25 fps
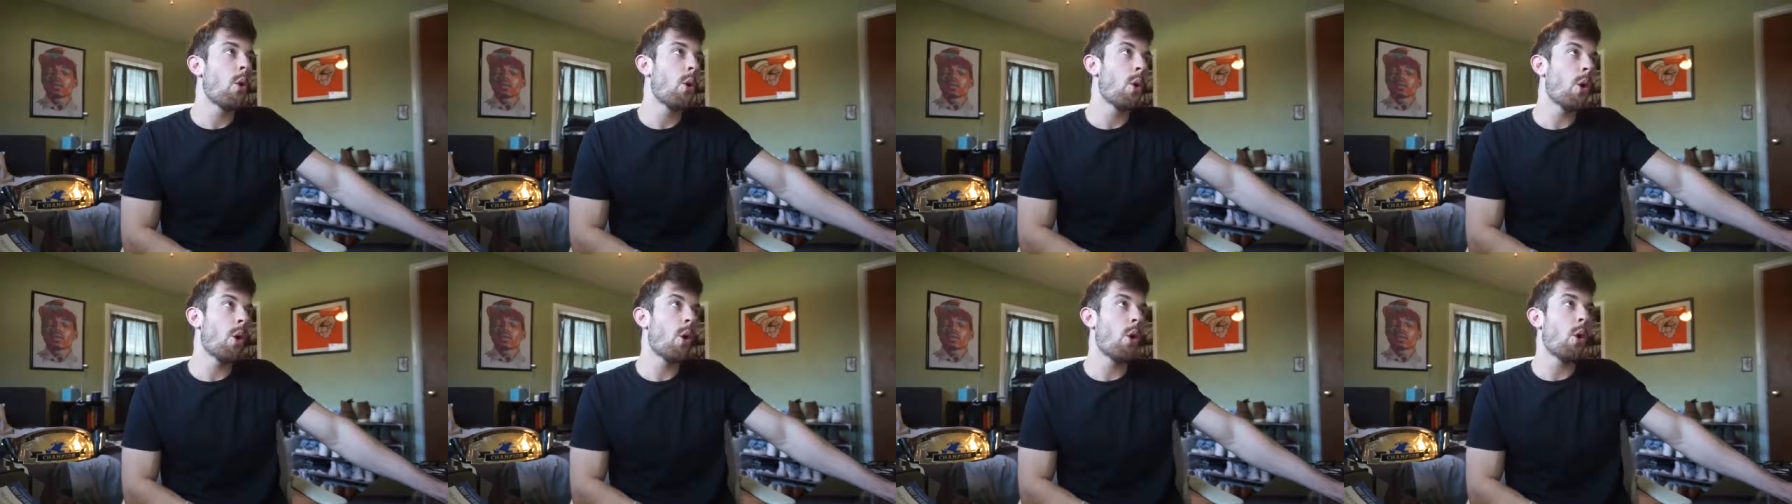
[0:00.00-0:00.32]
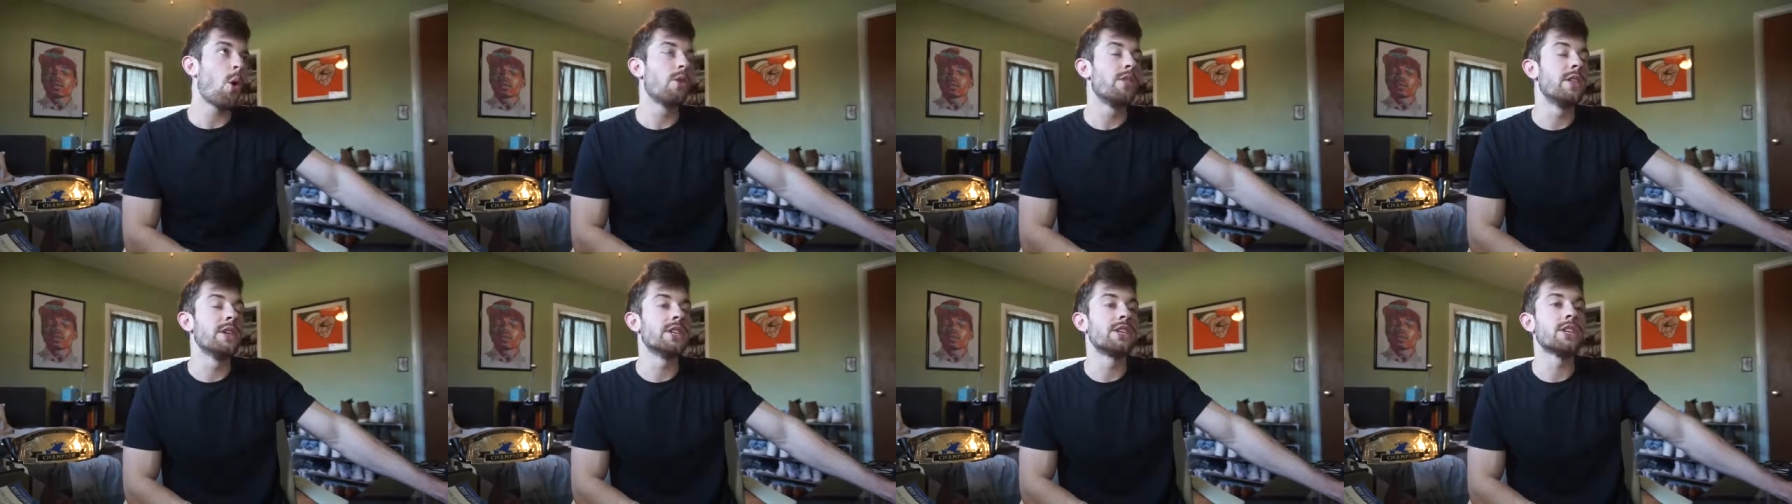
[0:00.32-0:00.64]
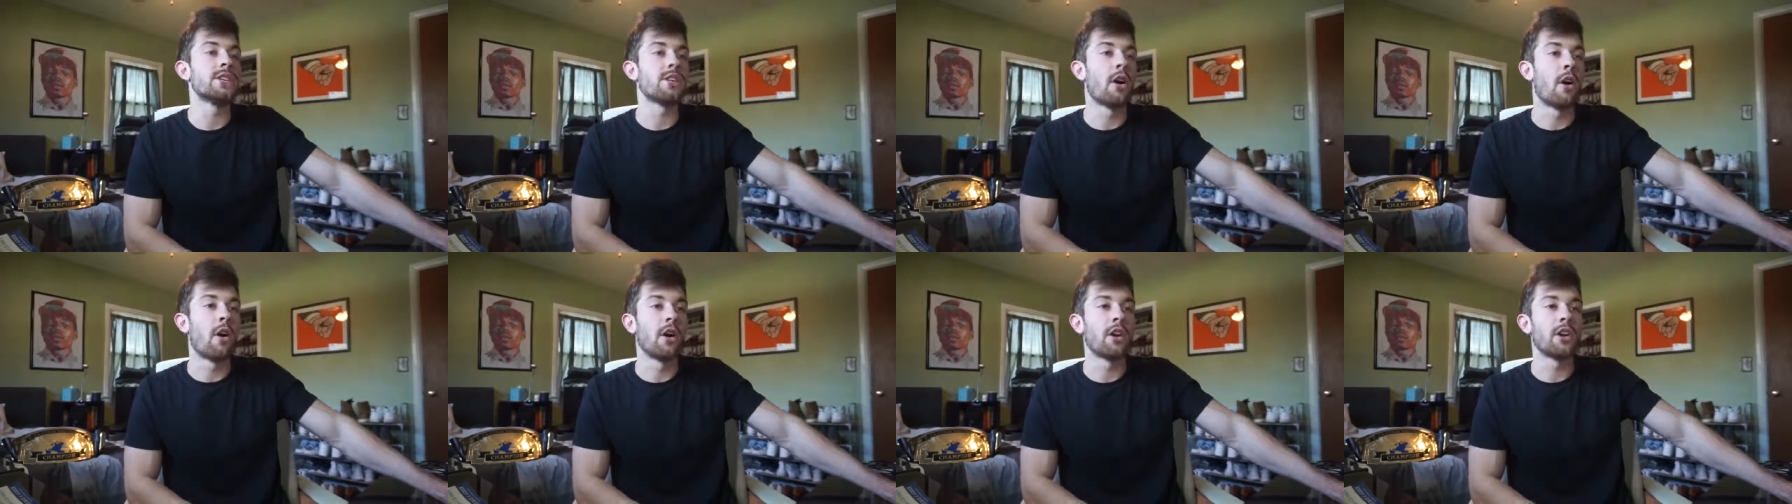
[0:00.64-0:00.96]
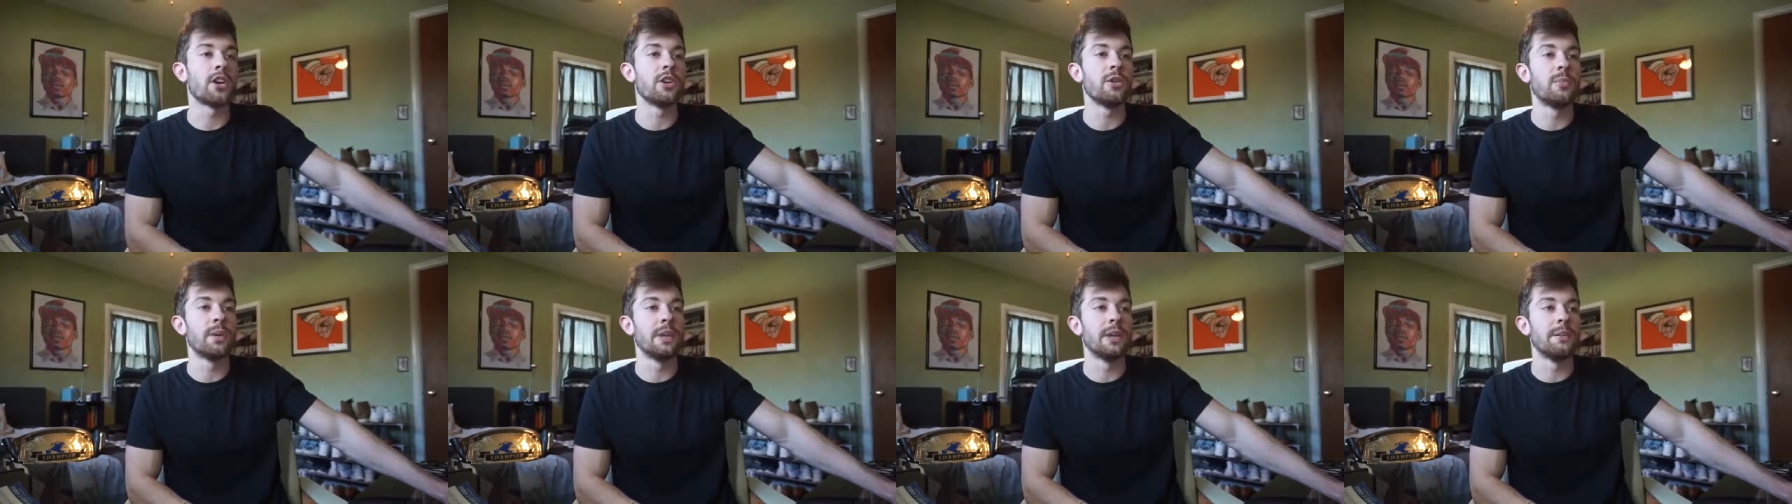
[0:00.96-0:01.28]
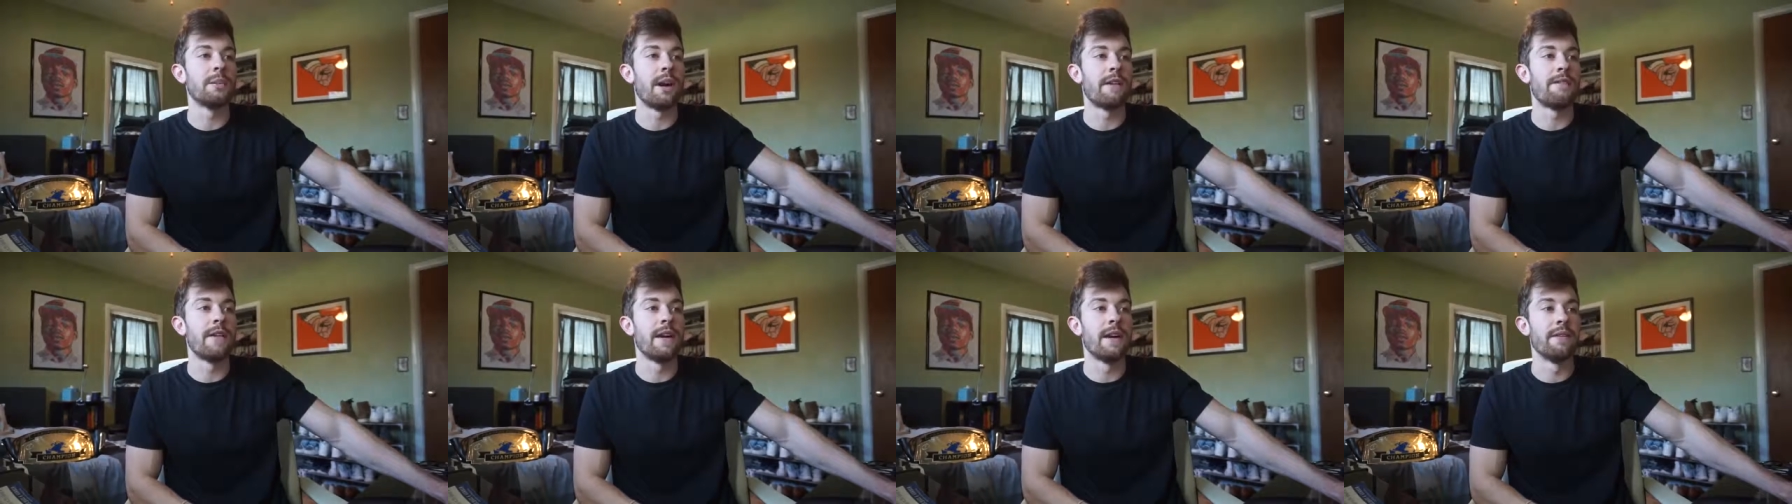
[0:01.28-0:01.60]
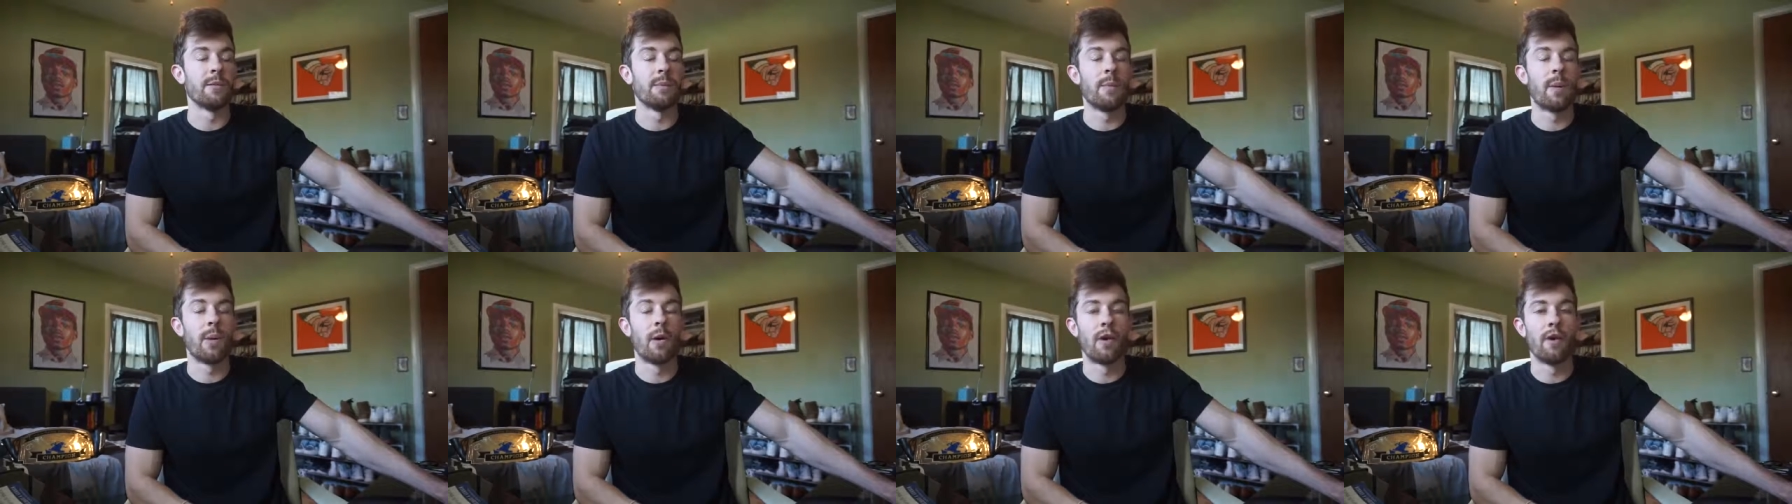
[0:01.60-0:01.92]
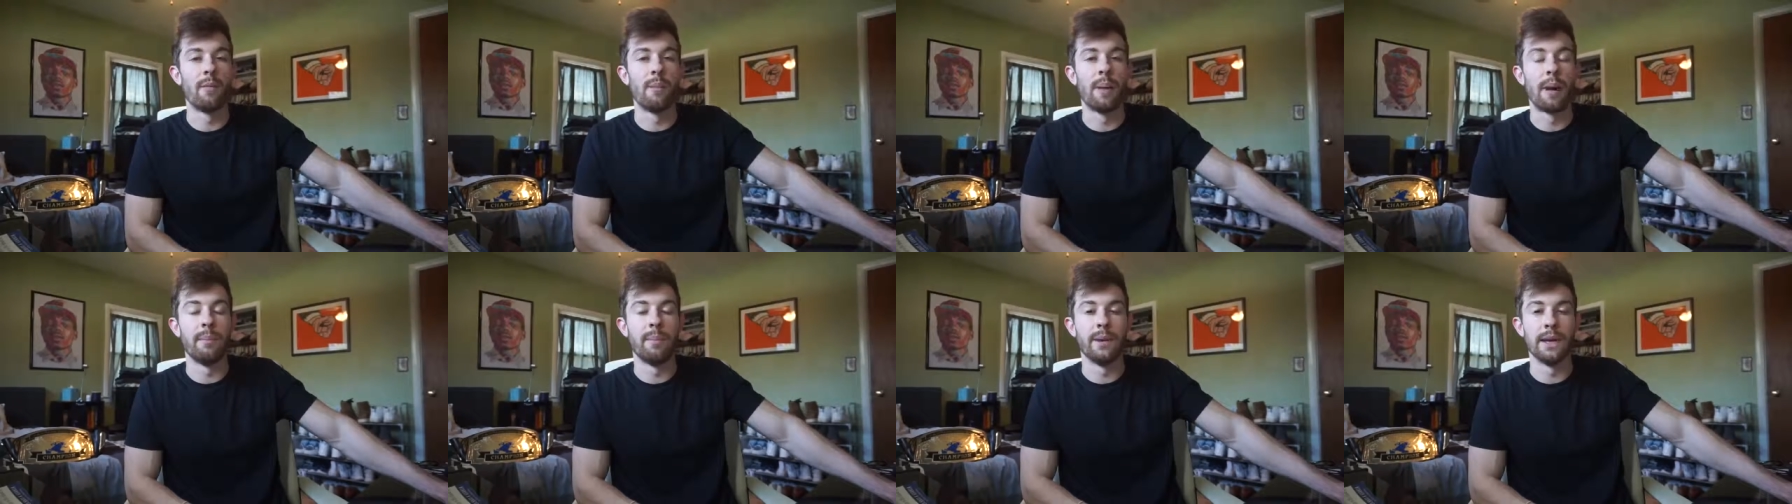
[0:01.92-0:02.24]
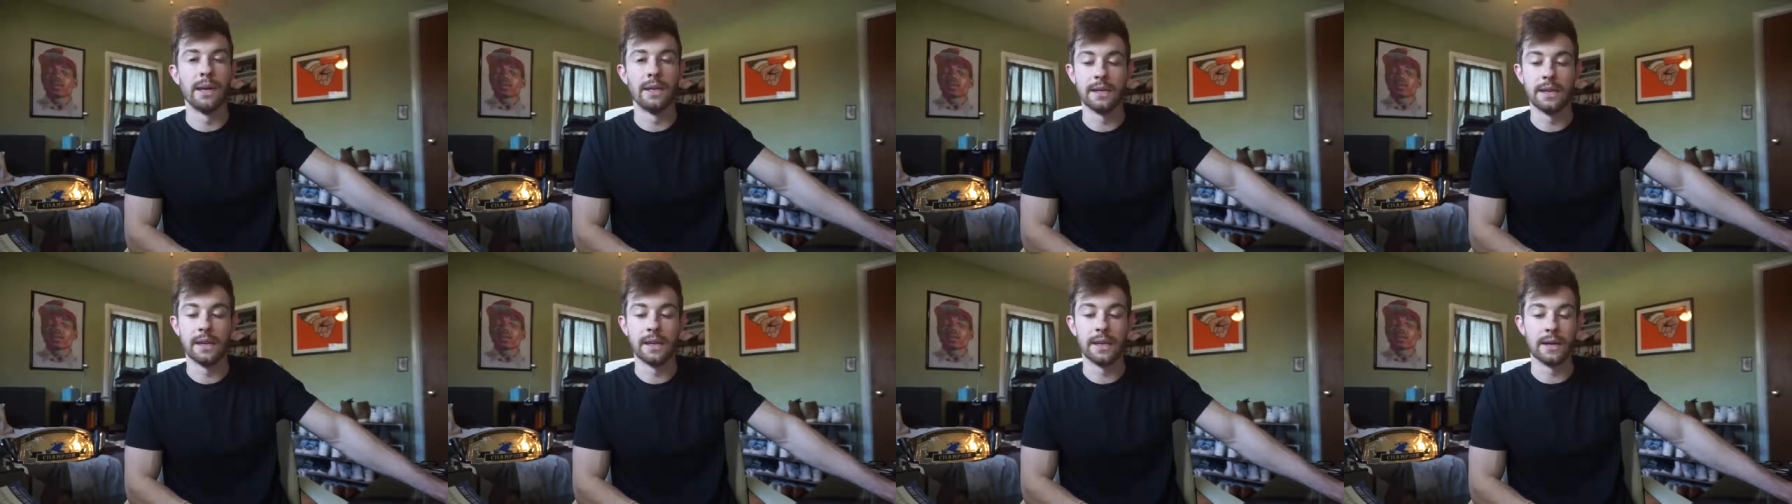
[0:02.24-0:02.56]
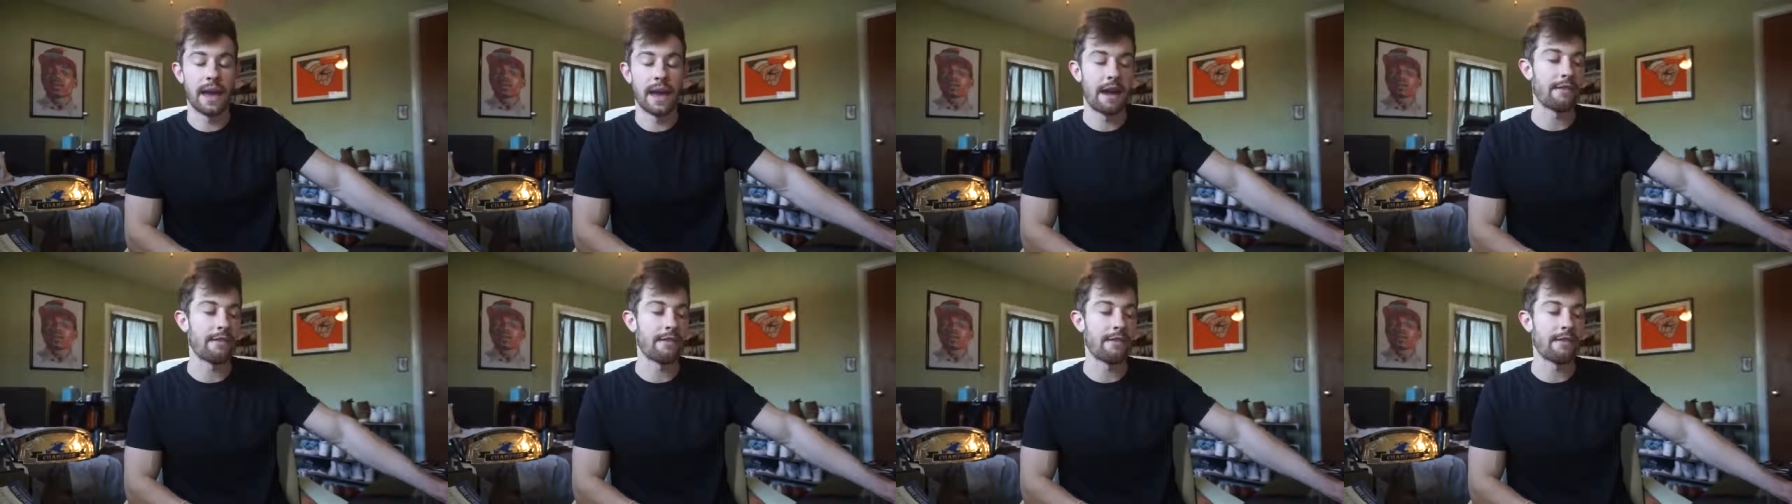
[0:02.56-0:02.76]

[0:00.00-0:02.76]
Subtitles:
Woo! This is arguably my favorite part of my big league.